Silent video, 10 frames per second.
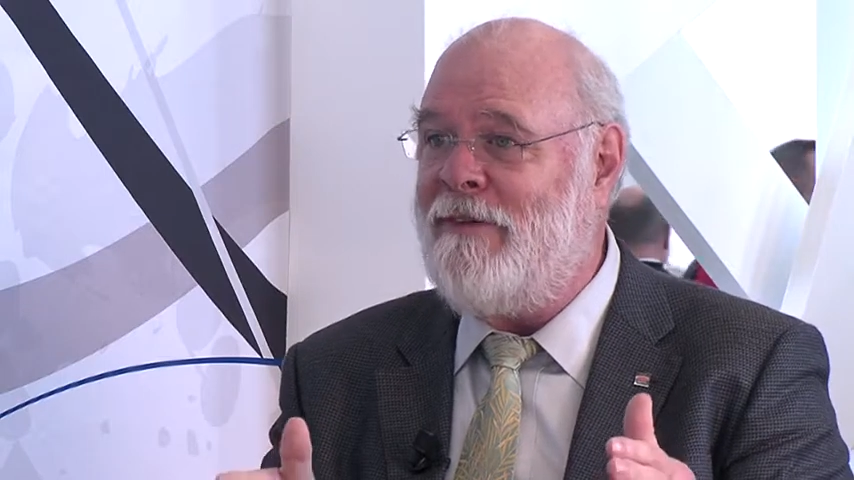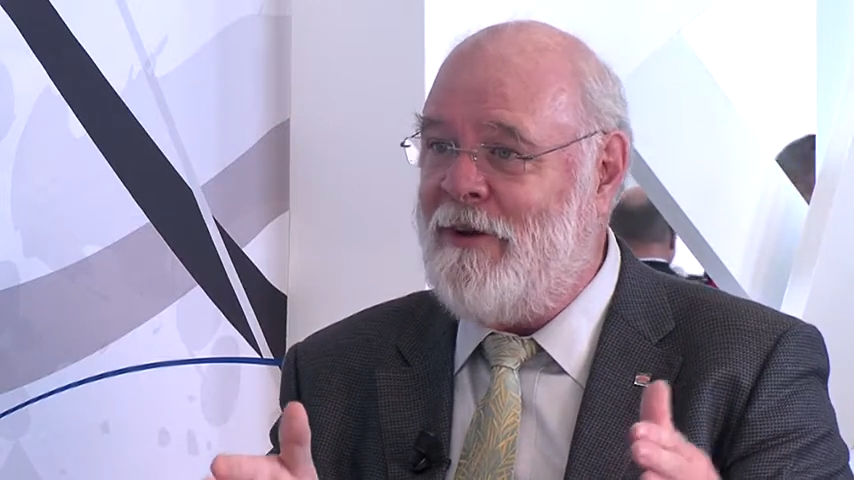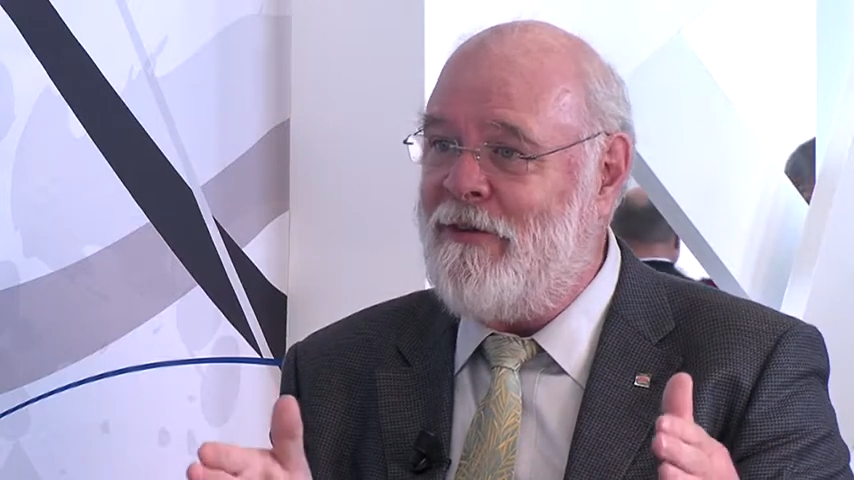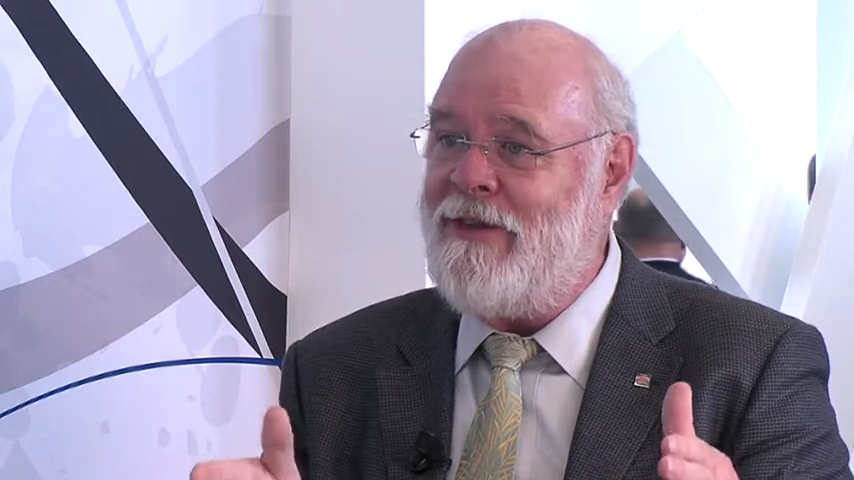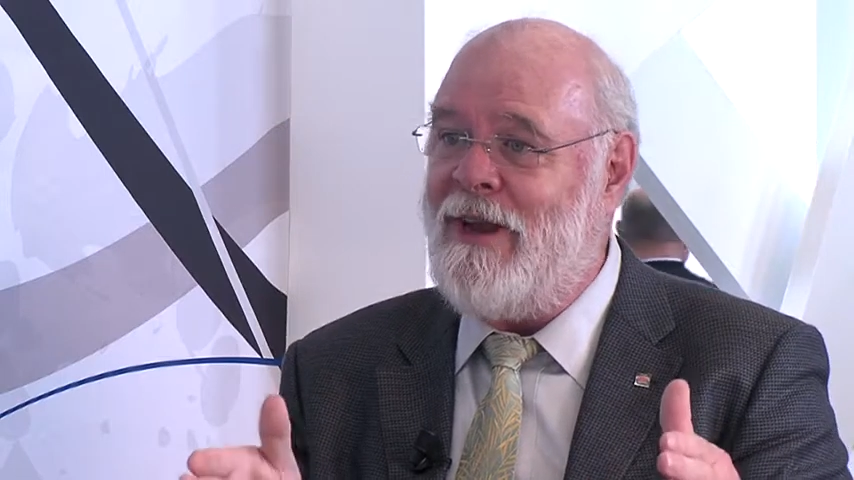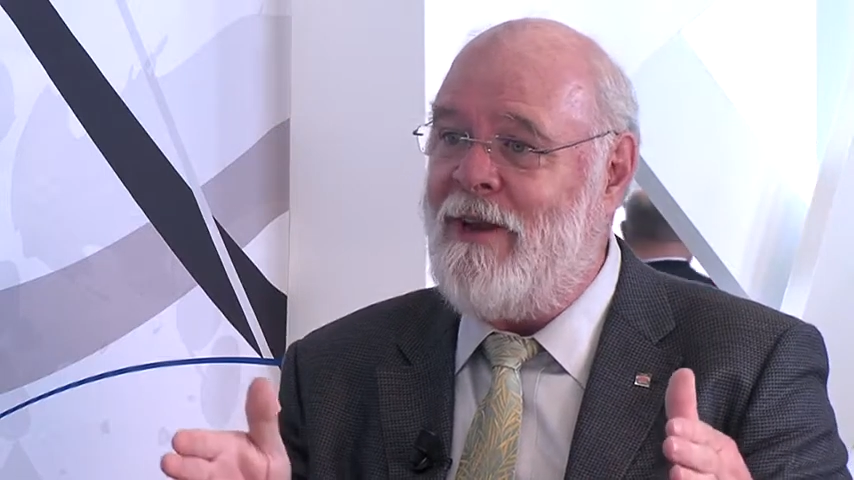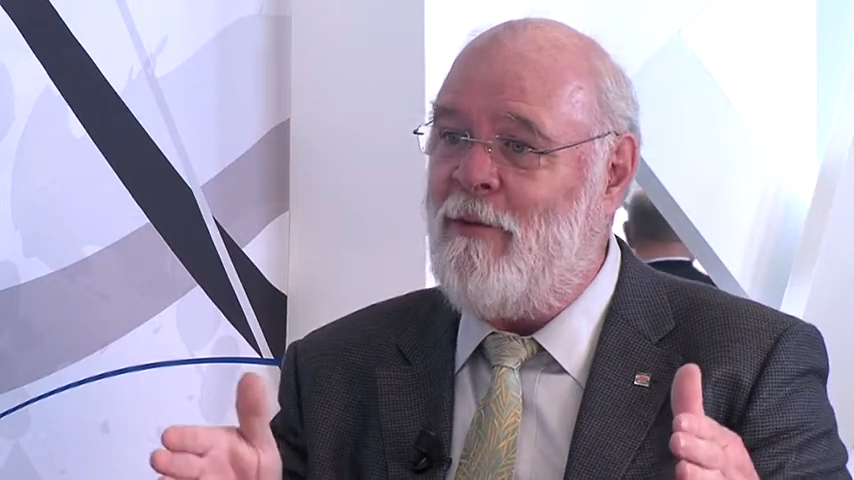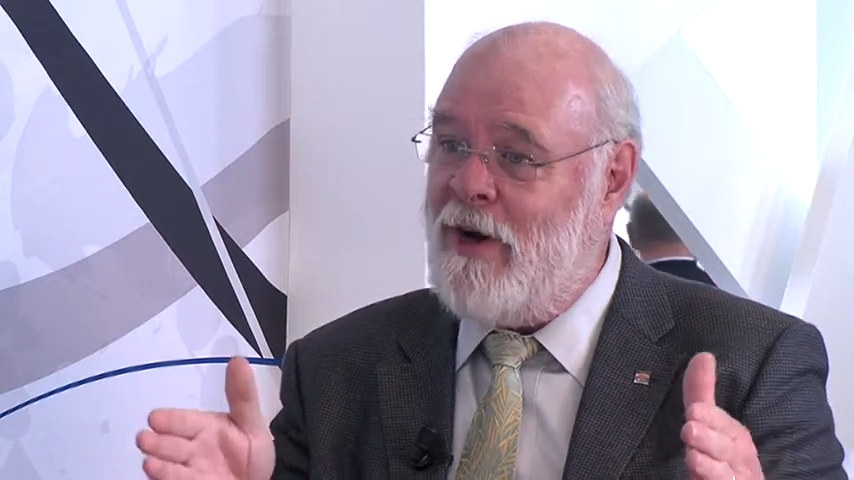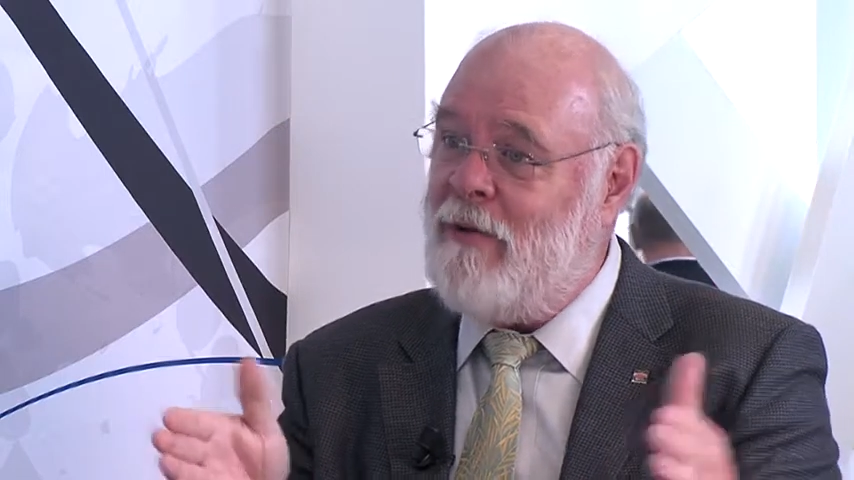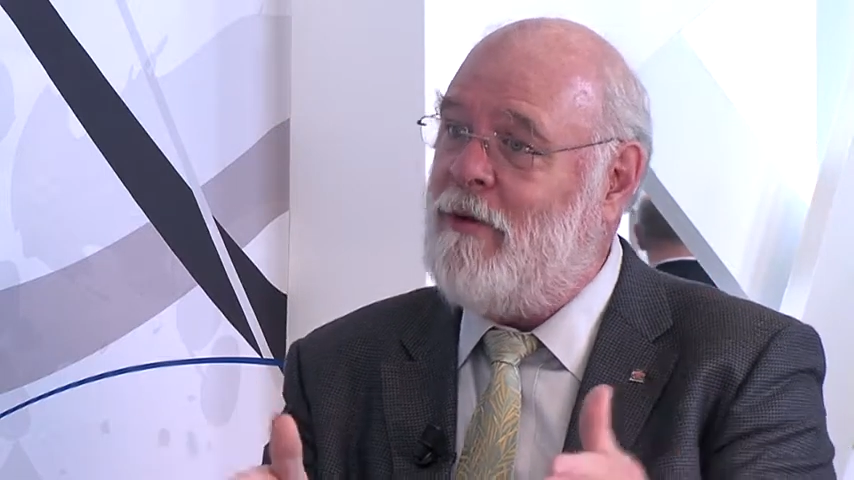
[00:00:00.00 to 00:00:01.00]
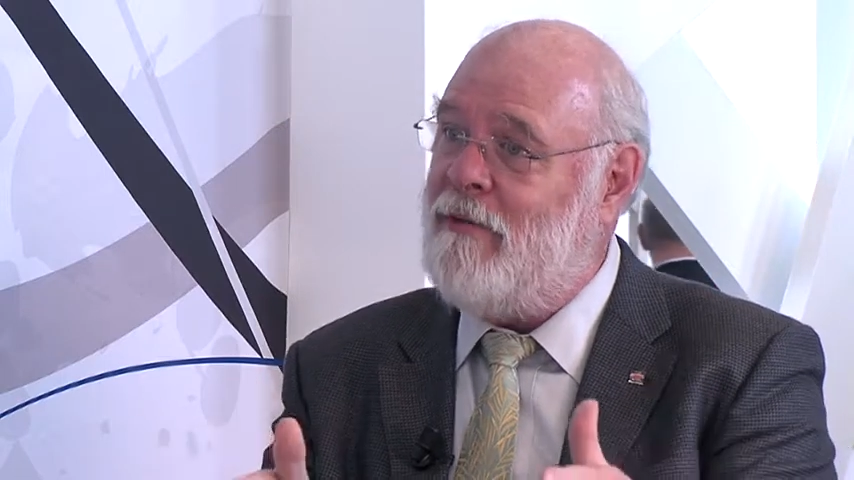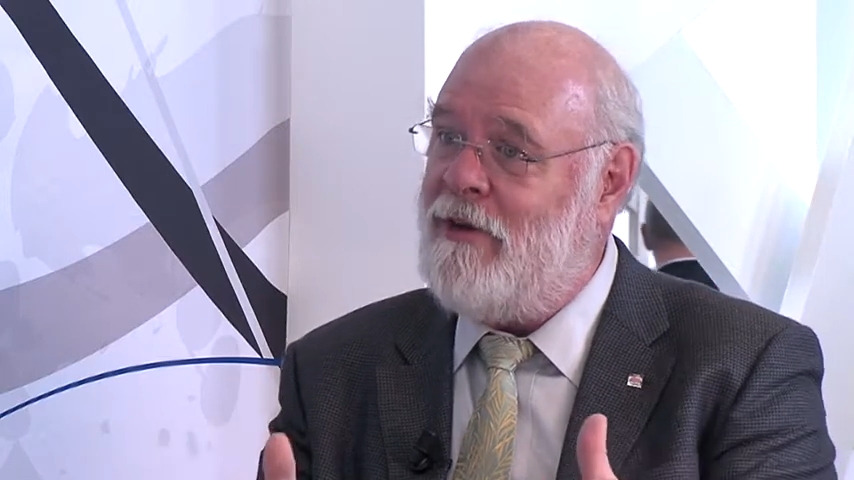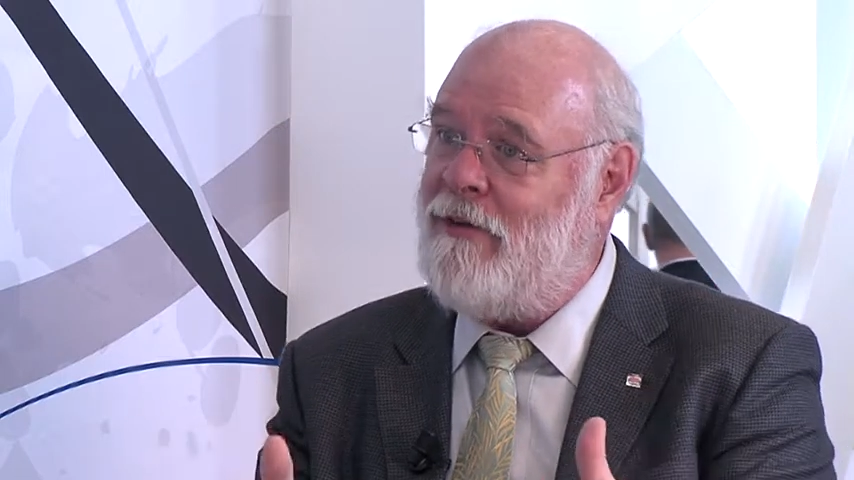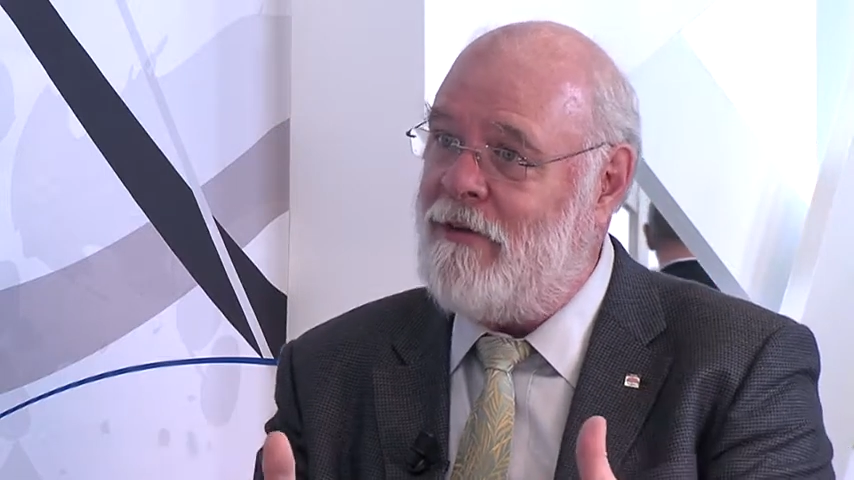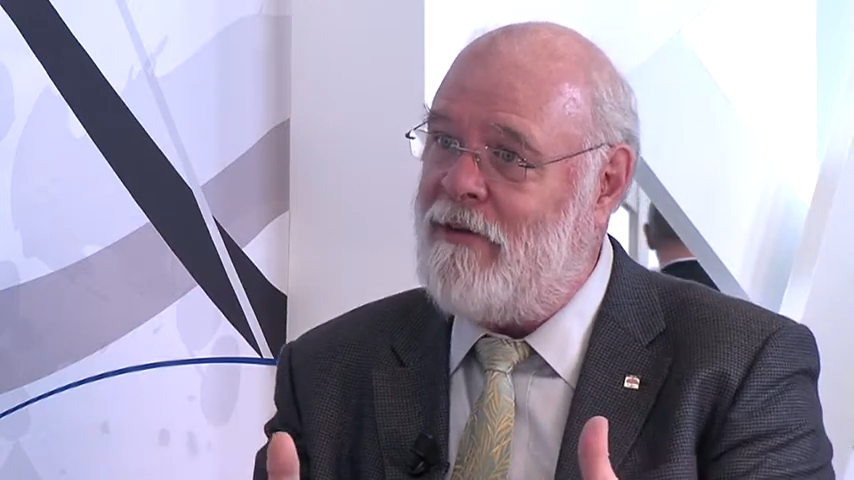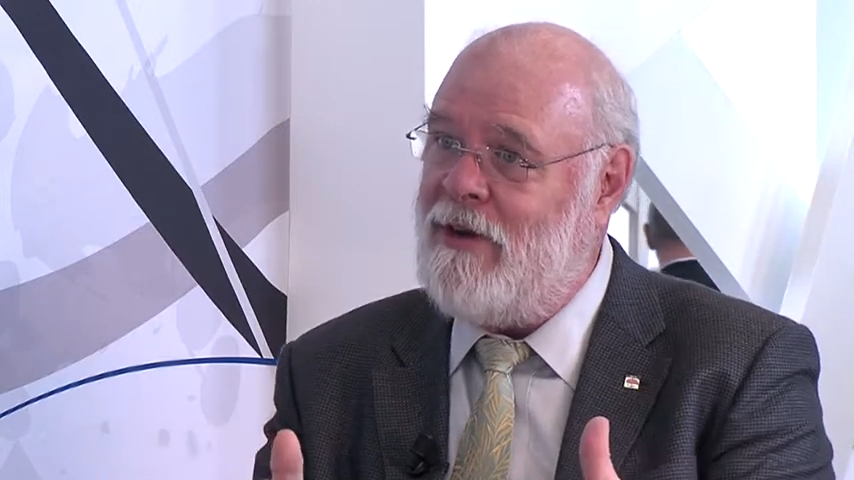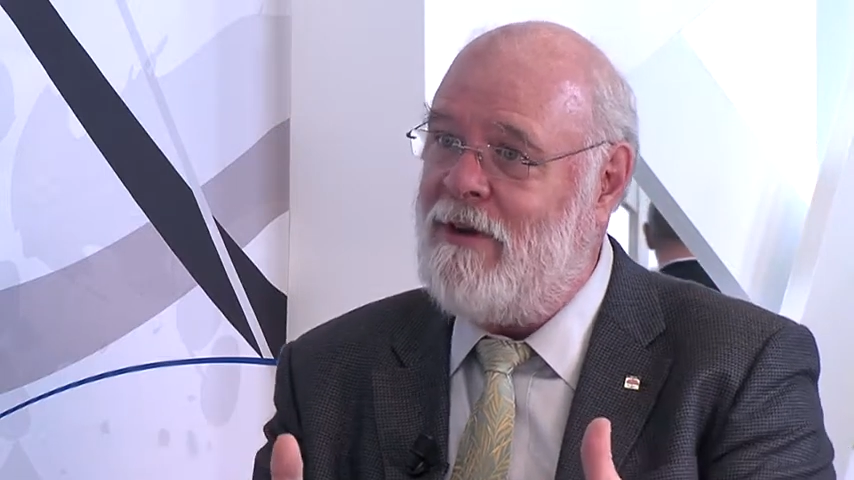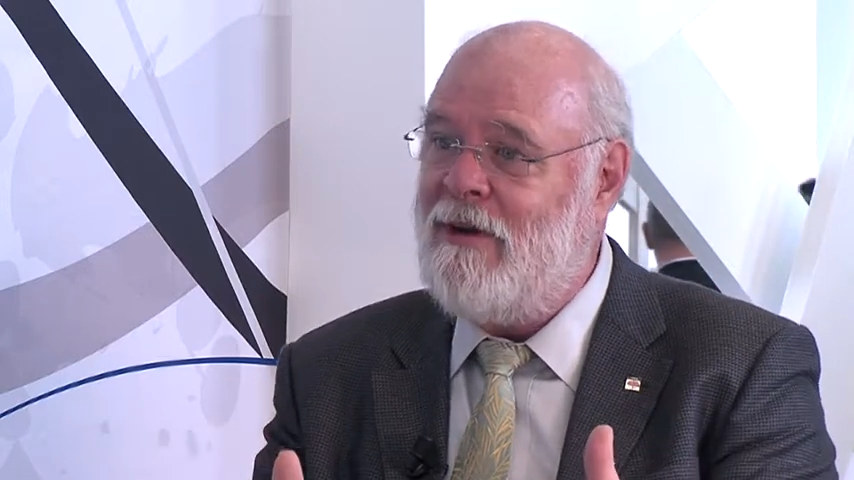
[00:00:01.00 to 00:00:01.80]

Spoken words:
understanding what we're researching,